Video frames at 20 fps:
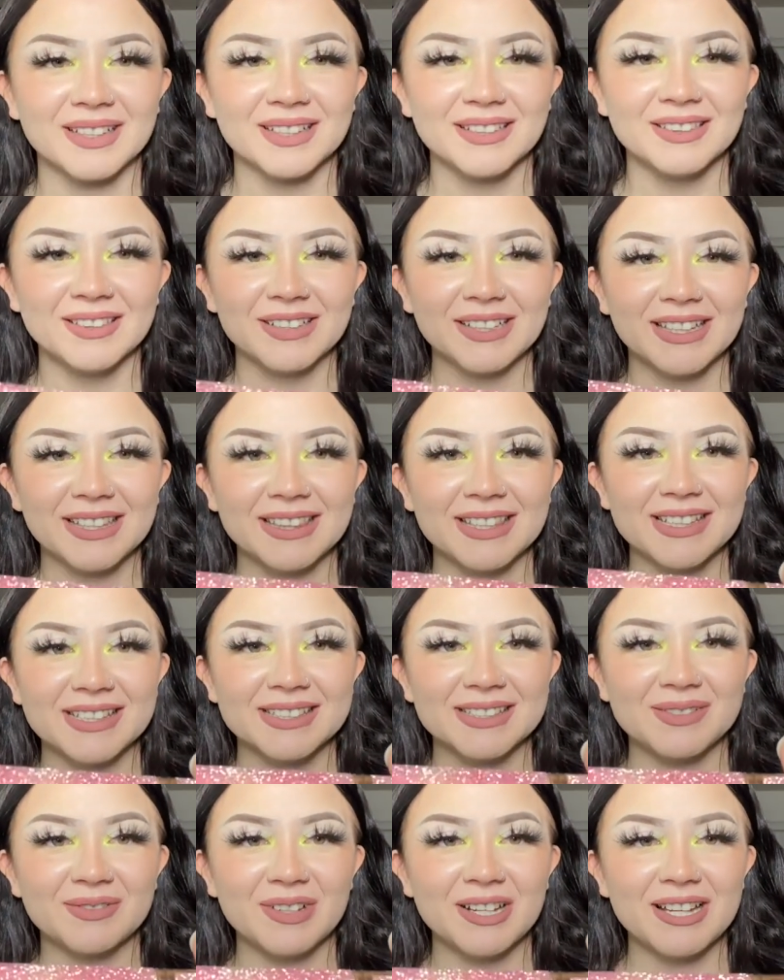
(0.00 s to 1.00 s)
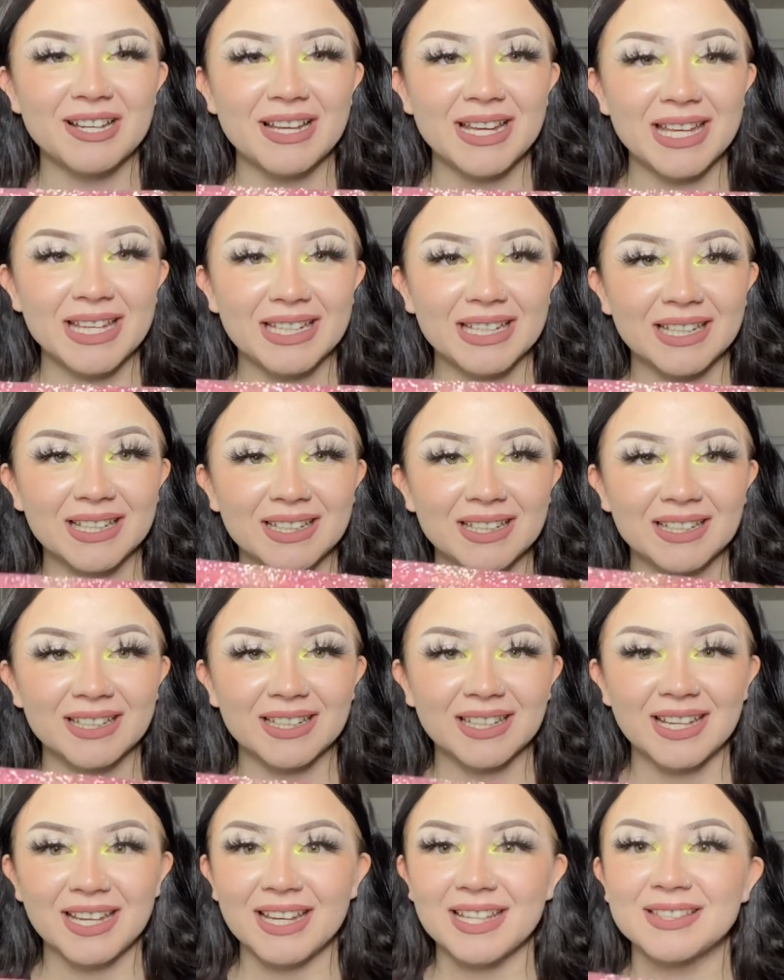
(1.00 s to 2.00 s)
Look at this one.
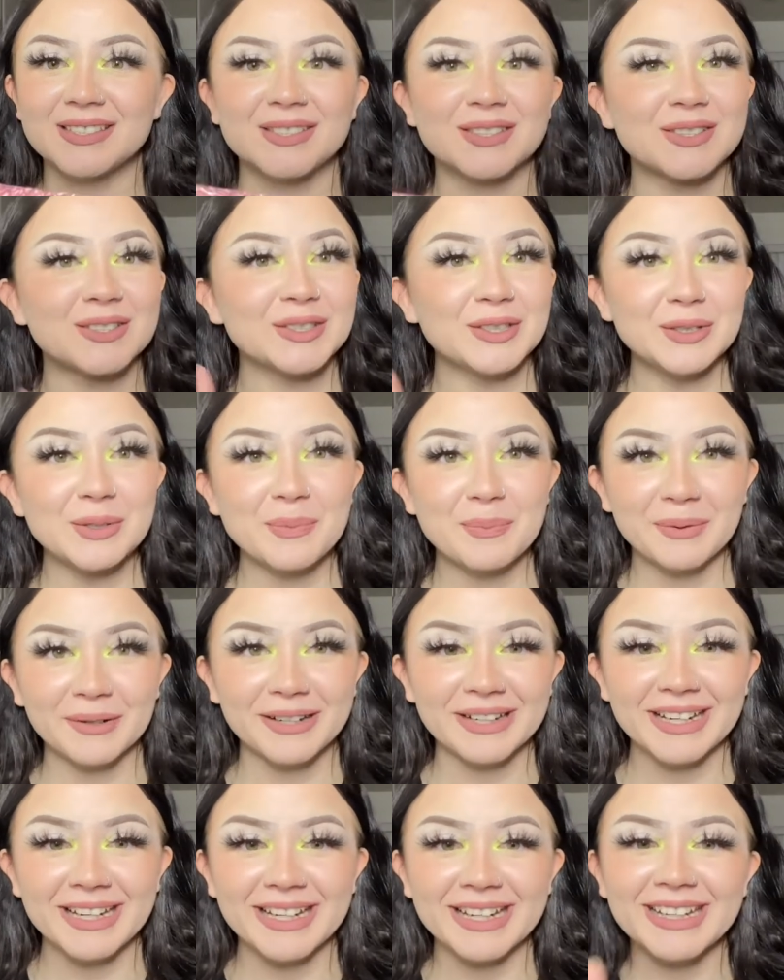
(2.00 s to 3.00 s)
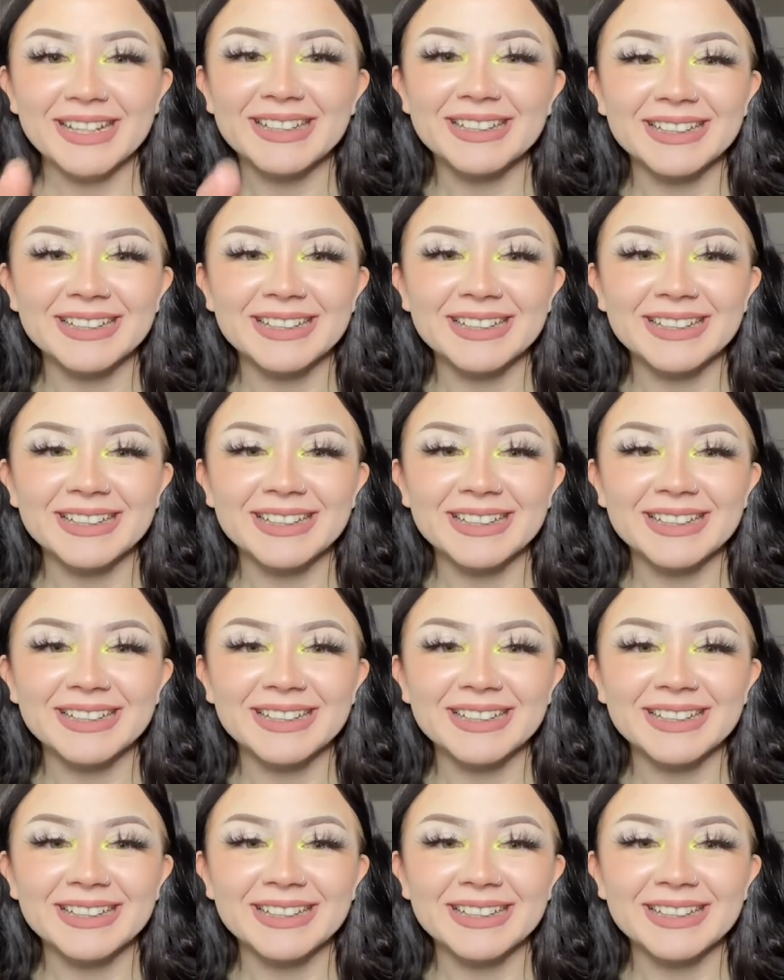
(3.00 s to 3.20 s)
It's so pretty.